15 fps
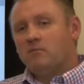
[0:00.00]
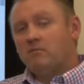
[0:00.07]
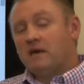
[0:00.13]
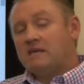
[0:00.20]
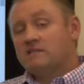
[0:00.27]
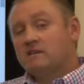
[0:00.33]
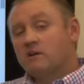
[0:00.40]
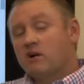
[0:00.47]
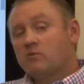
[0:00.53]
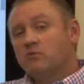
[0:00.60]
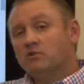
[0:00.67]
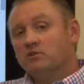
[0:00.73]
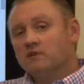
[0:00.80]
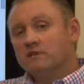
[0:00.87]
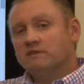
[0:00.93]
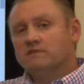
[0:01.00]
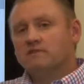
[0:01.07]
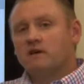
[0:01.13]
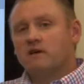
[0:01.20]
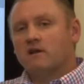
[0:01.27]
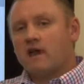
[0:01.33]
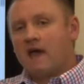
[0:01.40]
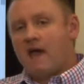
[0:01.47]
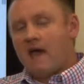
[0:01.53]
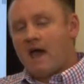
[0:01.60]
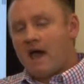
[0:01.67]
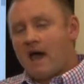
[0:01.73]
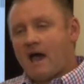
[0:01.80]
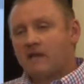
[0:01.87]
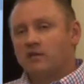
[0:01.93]
basing our beliefs on
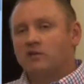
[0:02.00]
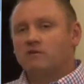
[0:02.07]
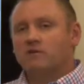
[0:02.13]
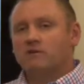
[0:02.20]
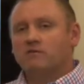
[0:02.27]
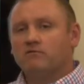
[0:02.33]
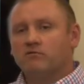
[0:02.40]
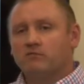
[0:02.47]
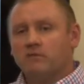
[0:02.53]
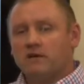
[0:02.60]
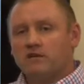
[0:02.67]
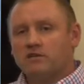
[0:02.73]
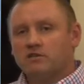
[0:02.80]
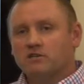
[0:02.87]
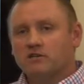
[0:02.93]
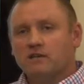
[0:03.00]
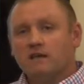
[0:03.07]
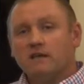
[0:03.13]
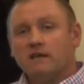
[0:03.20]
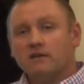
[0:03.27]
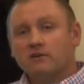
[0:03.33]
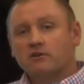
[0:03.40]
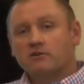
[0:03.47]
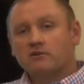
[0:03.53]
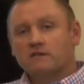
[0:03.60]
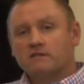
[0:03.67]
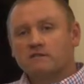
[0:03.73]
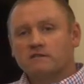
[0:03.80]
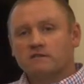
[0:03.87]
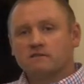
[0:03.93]
accurate information
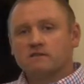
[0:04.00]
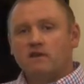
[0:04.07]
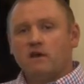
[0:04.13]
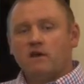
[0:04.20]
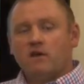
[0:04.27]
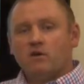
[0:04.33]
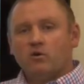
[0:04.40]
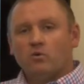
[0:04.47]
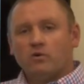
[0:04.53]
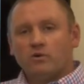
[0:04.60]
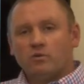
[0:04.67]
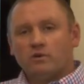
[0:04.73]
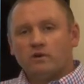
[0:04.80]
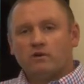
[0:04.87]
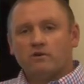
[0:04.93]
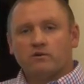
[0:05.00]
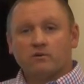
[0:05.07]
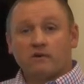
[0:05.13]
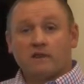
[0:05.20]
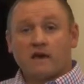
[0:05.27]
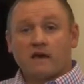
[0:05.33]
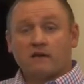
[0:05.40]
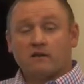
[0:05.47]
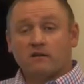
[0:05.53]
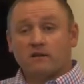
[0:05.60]
increases when we are doing that